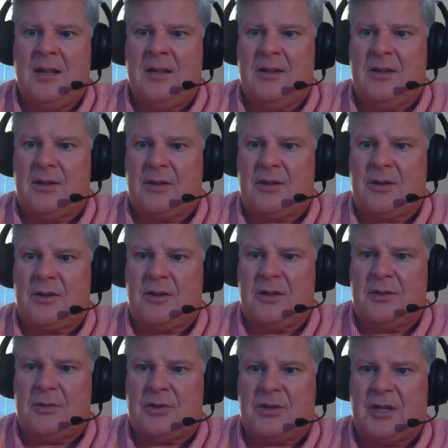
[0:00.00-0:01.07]
They're
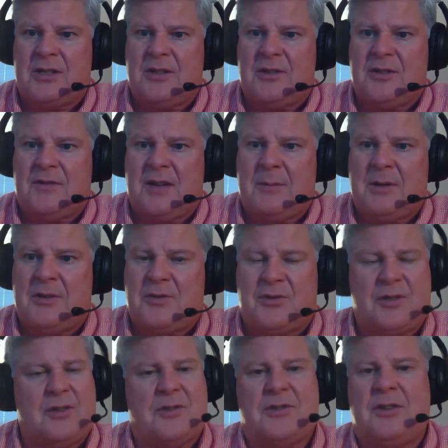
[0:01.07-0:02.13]
currently restricted to family history
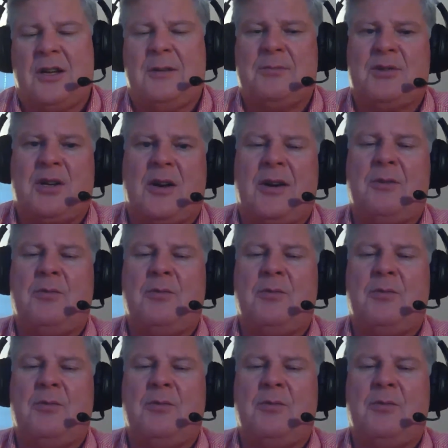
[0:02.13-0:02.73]
centers. No, I'm sorry.